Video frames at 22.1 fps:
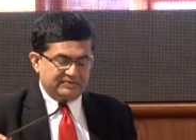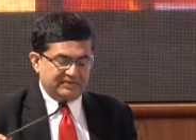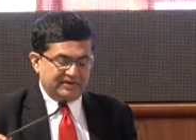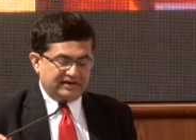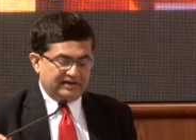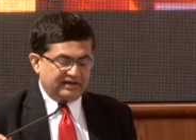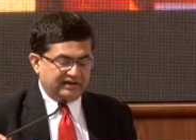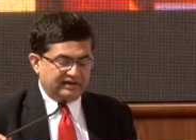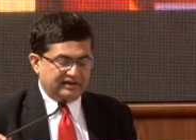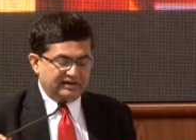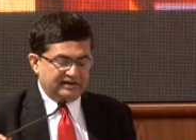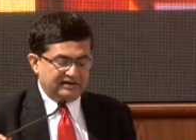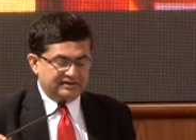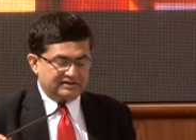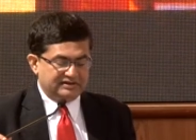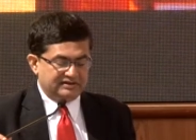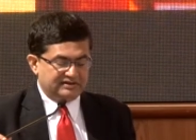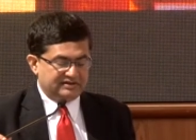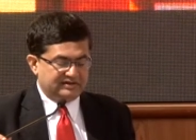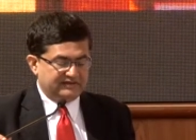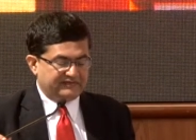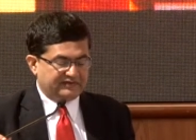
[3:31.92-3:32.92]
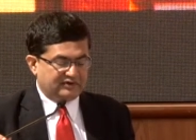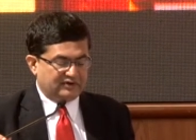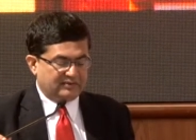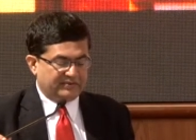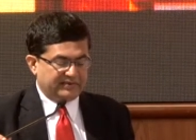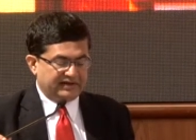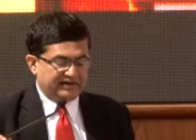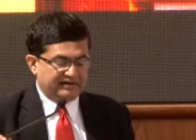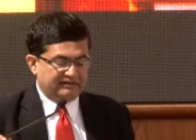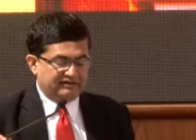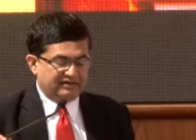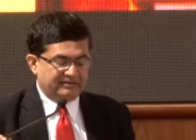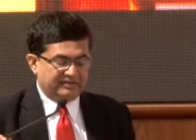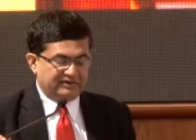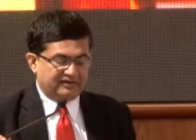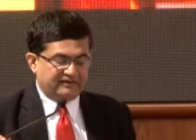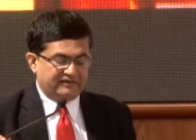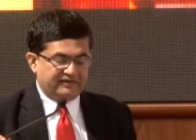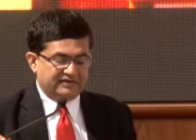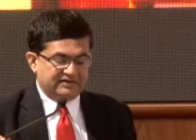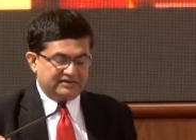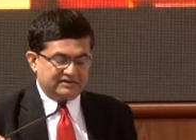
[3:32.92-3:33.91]
Bhandari, Chief Corporate Development
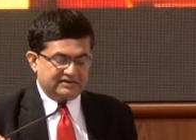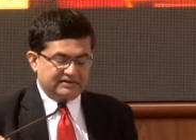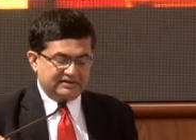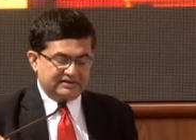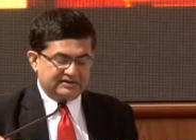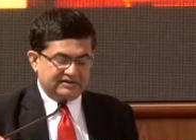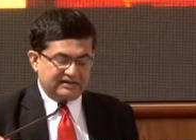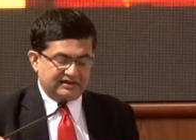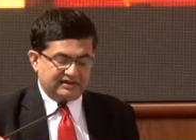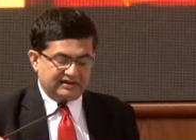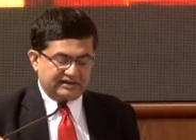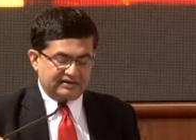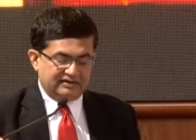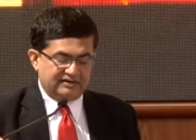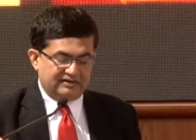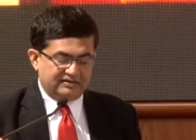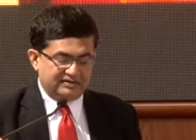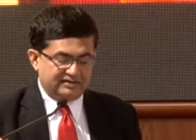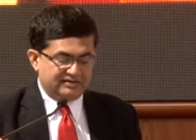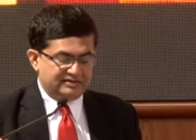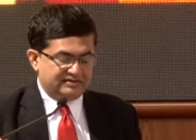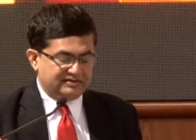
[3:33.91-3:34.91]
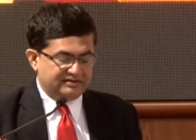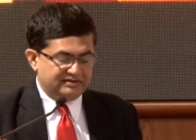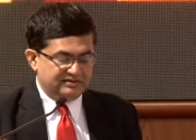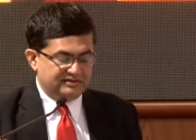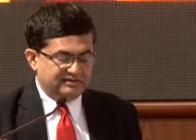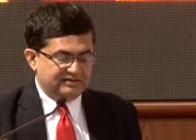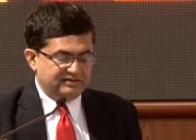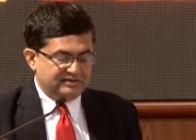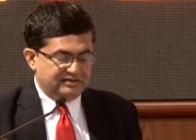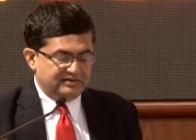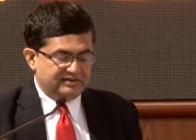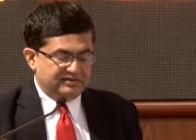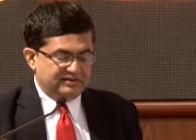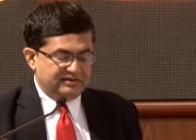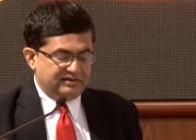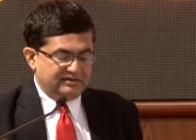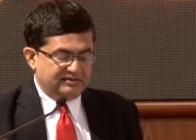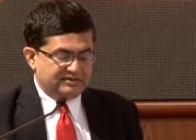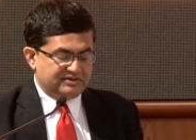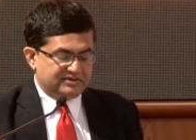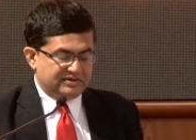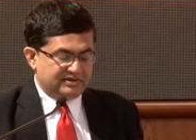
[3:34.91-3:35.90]
Officer, Zensar Technologies.
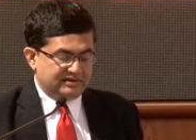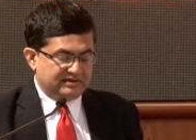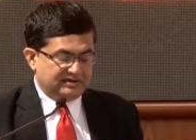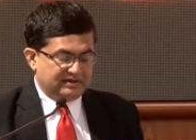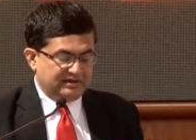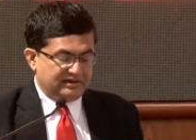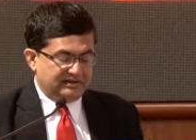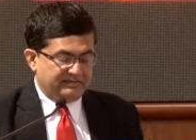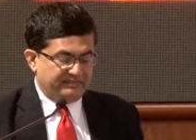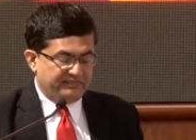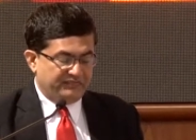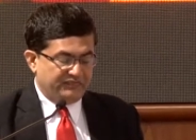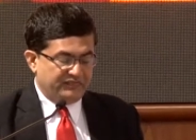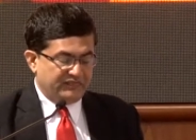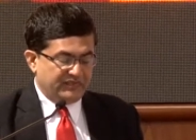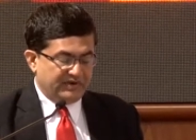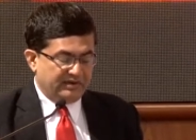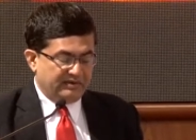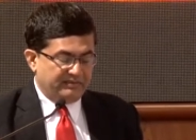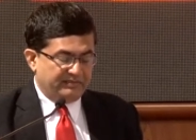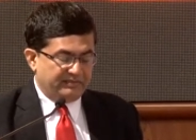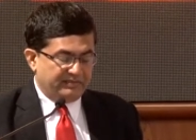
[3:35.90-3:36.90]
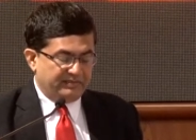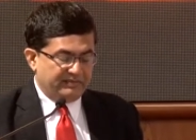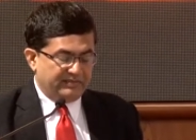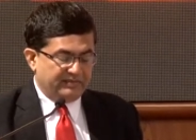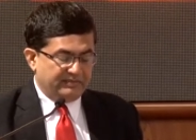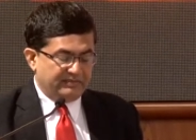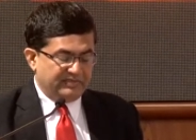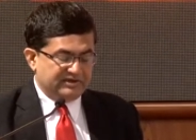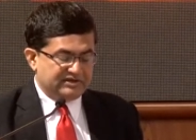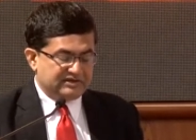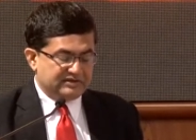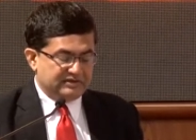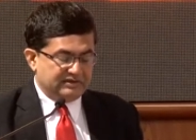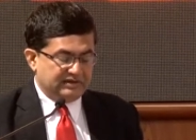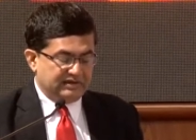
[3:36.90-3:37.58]
Sir uh, Ms.